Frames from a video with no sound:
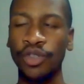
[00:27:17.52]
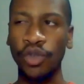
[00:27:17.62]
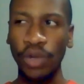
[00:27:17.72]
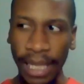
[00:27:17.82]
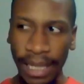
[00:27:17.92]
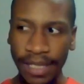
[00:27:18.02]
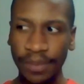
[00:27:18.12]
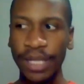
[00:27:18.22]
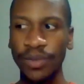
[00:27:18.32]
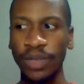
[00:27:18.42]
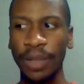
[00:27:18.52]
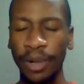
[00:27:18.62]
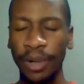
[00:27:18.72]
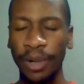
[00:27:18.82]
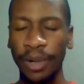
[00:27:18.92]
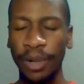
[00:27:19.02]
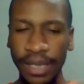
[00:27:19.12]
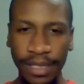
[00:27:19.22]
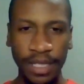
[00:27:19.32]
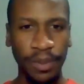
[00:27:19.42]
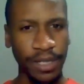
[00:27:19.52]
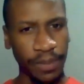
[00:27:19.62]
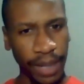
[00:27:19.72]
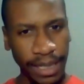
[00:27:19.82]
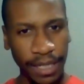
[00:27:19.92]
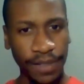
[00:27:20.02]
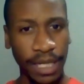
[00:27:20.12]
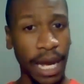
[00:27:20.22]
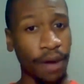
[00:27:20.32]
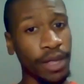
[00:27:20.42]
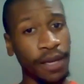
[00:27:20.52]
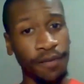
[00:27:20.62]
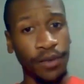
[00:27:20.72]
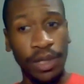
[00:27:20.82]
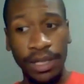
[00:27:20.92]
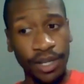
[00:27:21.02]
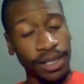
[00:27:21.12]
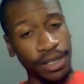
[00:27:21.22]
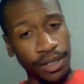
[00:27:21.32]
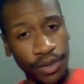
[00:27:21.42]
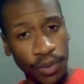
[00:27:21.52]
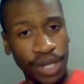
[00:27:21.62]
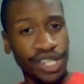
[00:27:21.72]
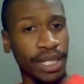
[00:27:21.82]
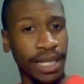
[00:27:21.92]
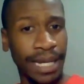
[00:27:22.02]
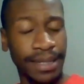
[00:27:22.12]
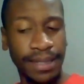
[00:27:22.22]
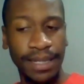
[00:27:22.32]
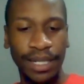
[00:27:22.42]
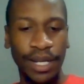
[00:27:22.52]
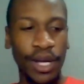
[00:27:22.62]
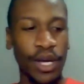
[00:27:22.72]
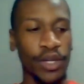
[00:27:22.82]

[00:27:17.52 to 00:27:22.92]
truly express the person's perspectives and how they view the certain situation that's. So